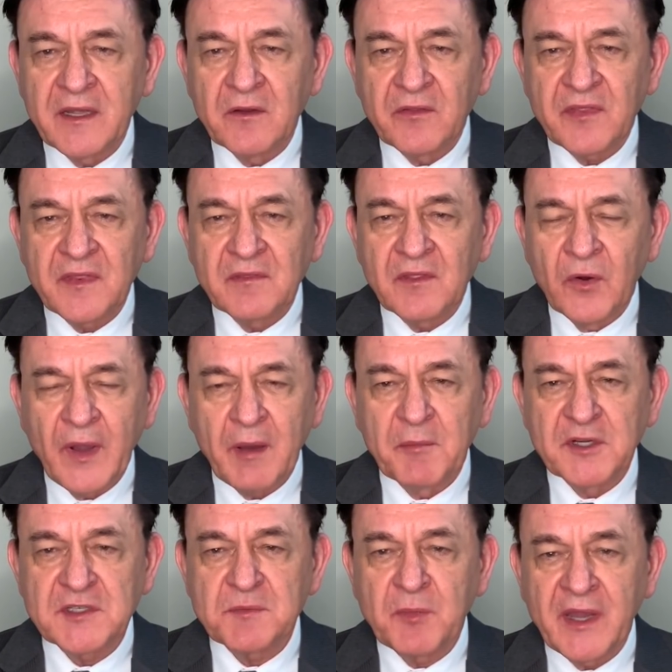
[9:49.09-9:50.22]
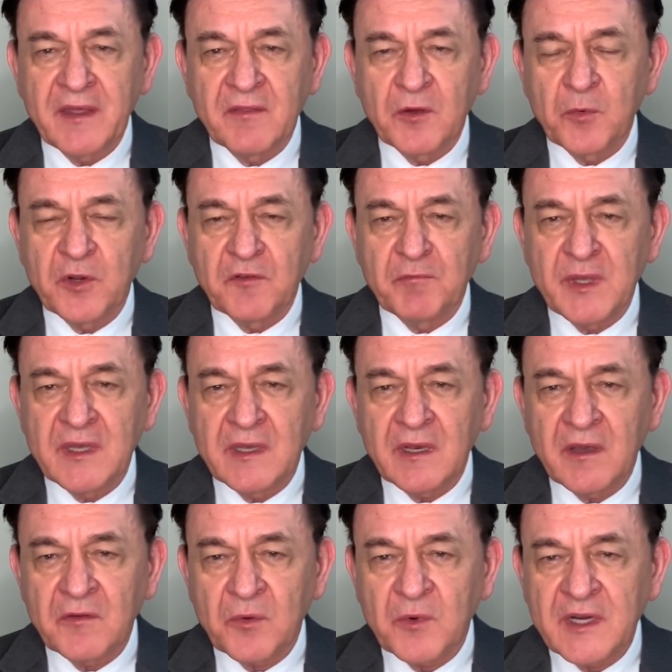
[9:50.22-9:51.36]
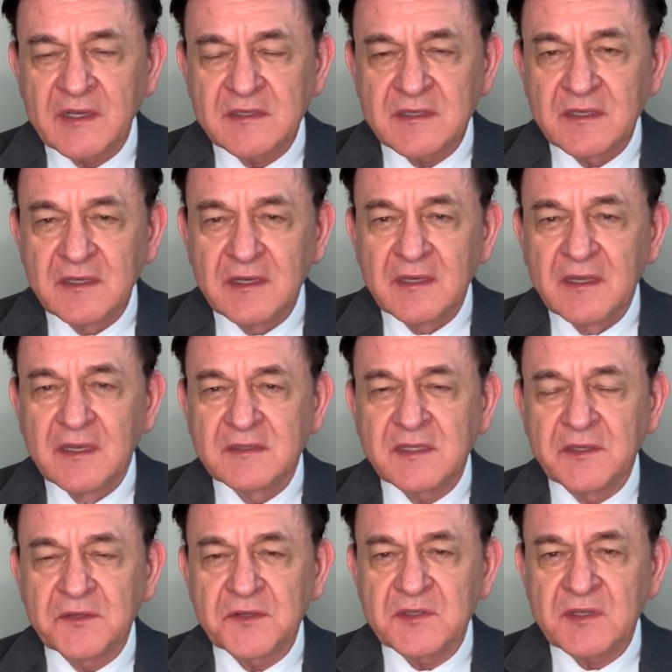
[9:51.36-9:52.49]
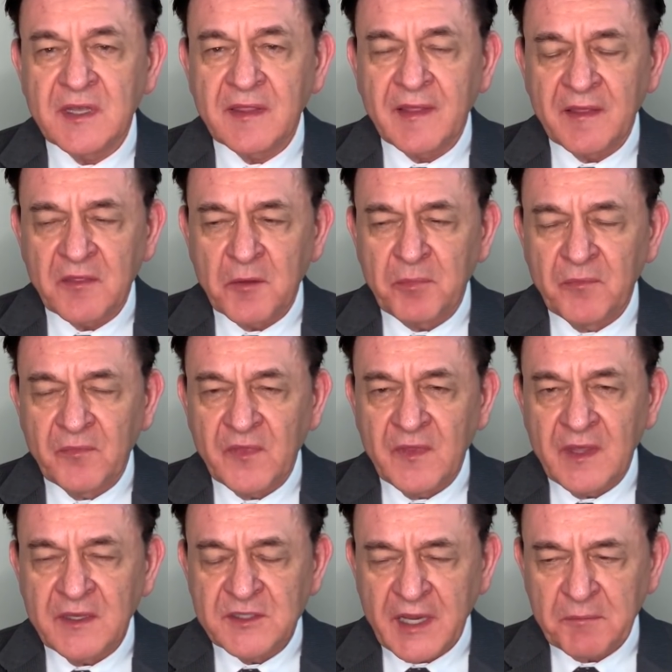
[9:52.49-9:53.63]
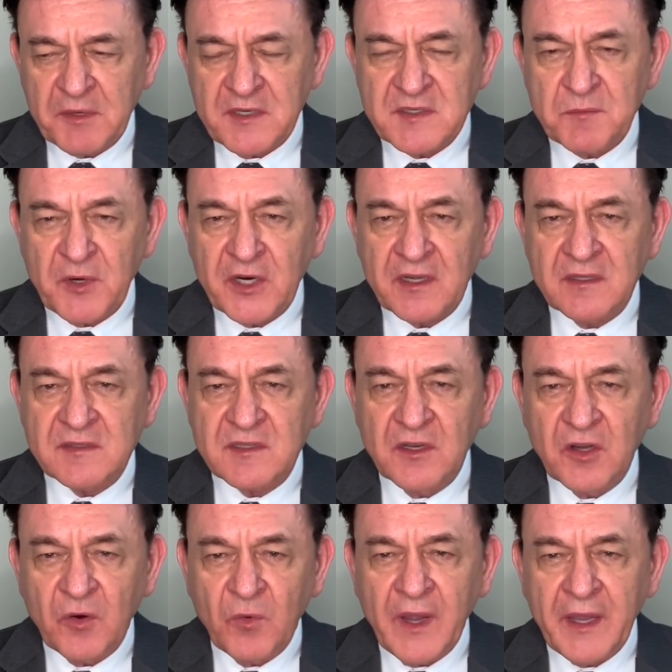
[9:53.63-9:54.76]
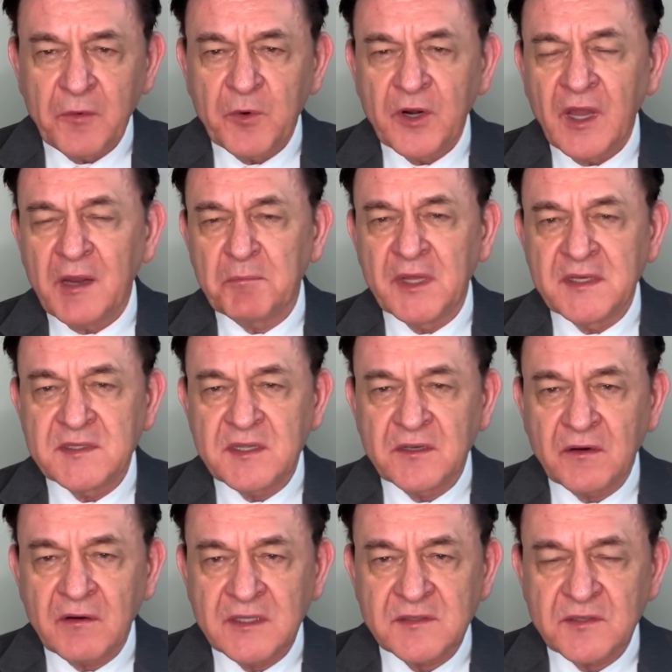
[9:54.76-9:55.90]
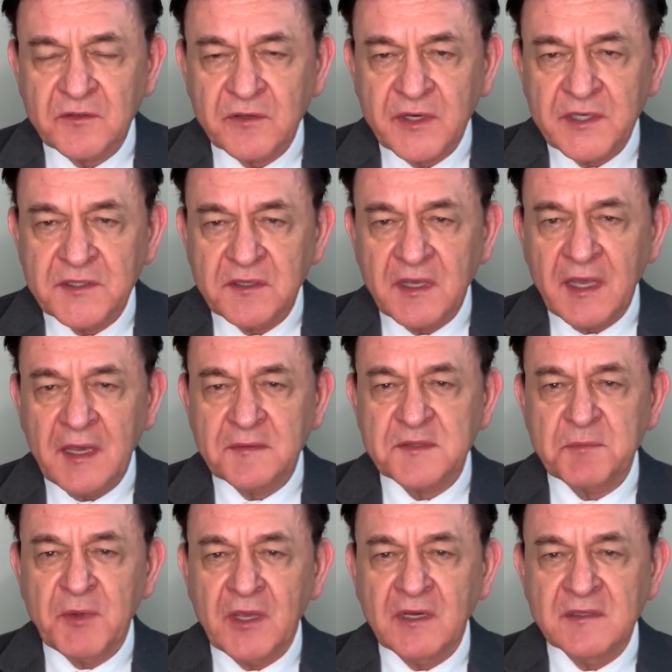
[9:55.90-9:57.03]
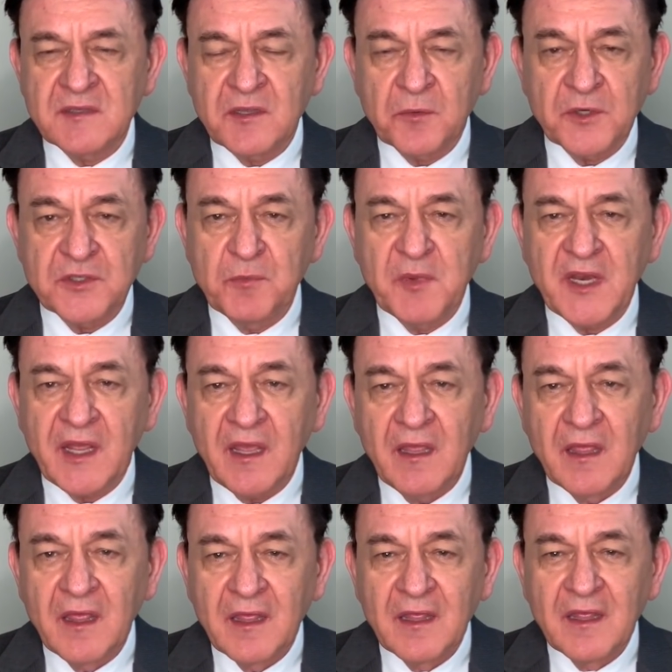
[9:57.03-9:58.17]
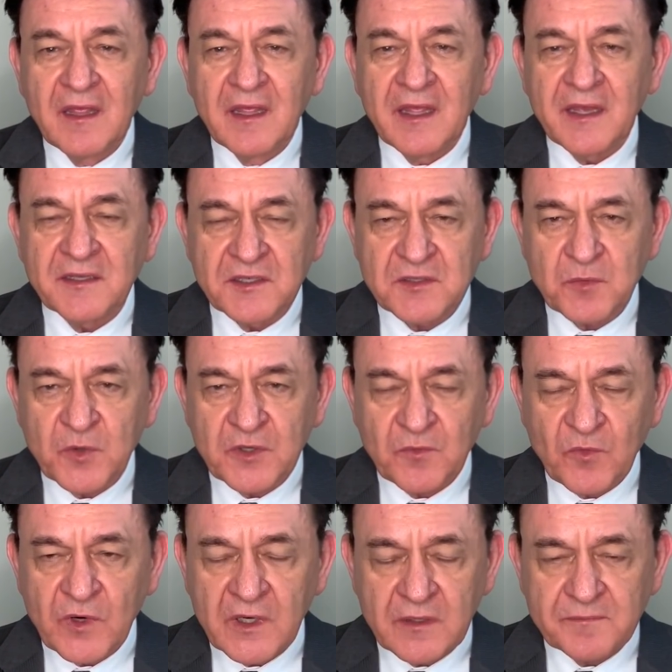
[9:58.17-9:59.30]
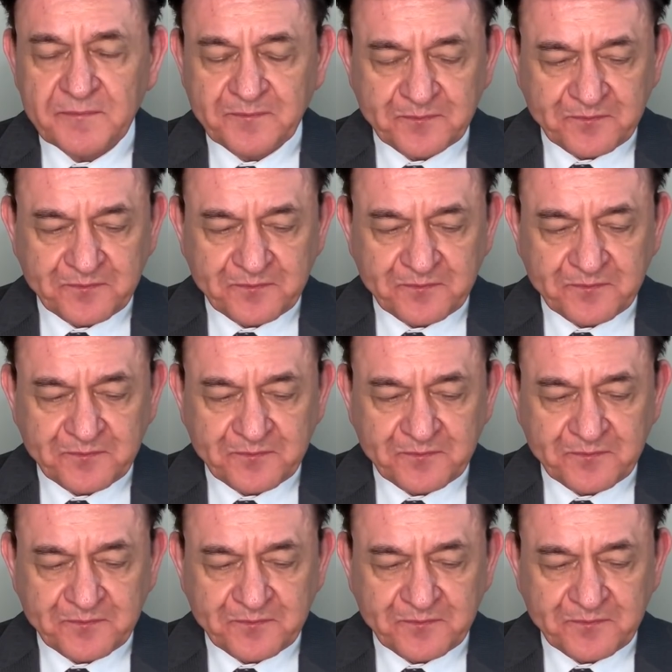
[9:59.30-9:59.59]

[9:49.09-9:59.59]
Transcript: I don't know how much spying there would have been otherwise. It's interesting that the Japanese Americans in Hawaii were not placed in concentration camps because there were too many. It just wouldn't work.